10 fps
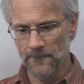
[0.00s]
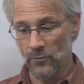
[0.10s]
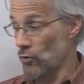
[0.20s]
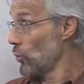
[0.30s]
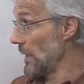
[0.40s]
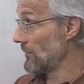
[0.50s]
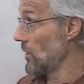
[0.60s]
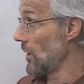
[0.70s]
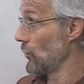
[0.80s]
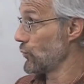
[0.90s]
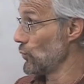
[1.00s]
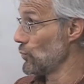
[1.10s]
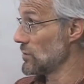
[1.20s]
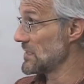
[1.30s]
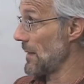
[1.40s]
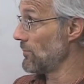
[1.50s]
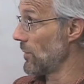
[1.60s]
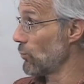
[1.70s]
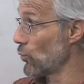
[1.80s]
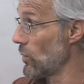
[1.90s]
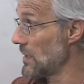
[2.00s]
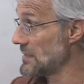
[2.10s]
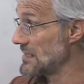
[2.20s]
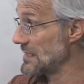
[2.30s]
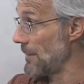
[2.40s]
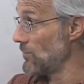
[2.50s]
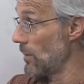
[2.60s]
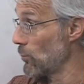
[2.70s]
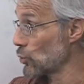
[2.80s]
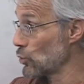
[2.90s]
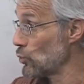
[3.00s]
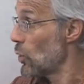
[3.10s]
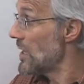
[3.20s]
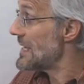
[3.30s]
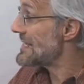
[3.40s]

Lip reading: So we have gone through step number 1, step number 2.